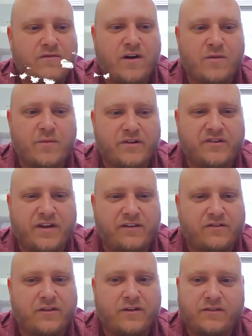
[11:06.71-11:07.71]
very much
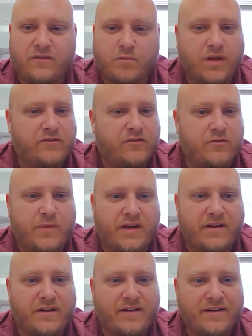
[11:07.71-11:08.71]
angela it's a pleasure to be
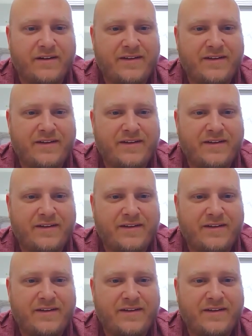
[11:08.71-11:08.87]
here